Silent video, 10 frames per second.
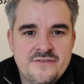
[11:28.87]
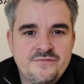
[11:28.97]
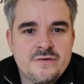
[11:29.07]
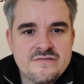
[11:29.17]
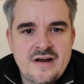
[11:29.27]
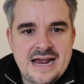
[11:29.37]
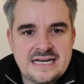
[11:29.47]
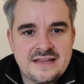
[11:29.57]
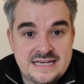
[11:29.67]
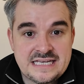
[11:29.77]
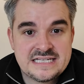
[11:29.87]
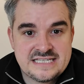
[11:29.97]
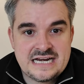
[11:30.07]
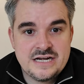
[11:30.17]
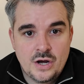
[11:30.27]
Very rarely are they going to
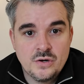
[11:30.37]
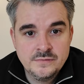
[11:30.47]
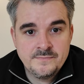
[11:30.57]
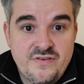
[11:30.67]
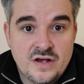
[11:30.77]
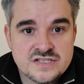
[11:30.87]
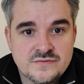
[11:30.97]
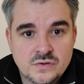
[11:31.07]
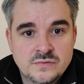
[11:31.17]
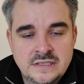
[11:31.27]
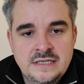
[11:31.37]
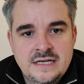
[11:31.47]
say no, first of all.